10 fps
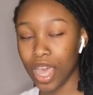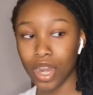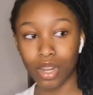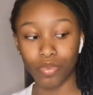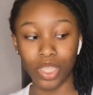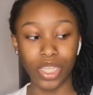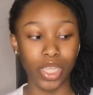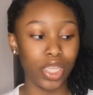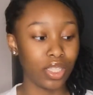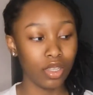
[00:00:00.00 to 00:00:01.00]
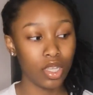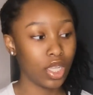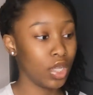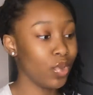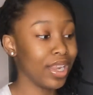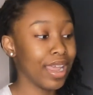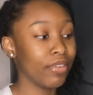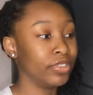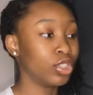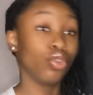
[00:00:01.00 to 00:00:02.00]
I didn't really, we didn't
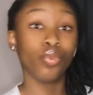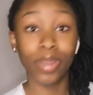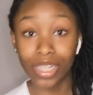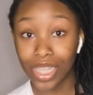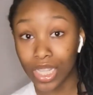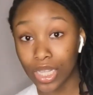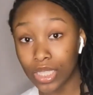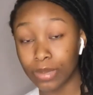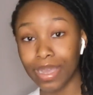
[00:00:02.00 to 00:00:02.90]
have too many things,